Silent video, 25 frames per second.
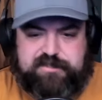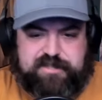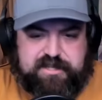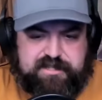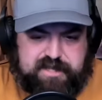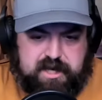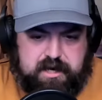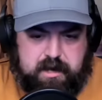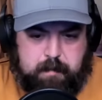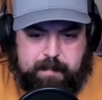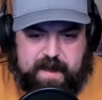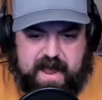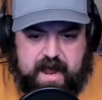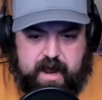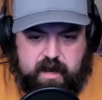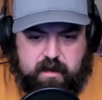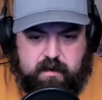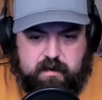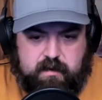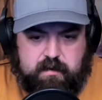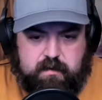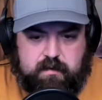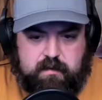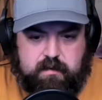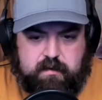Is this a
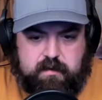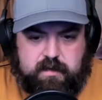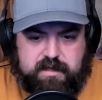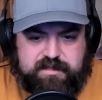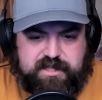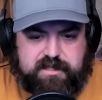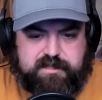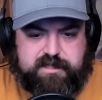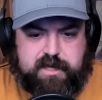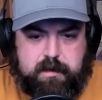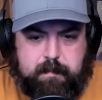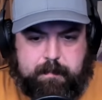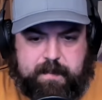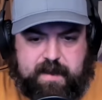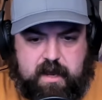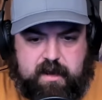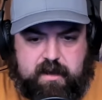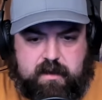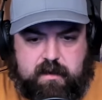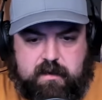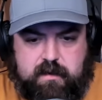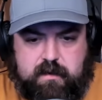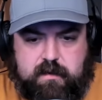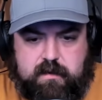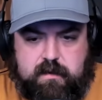debate? Is this a
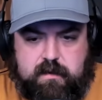debate?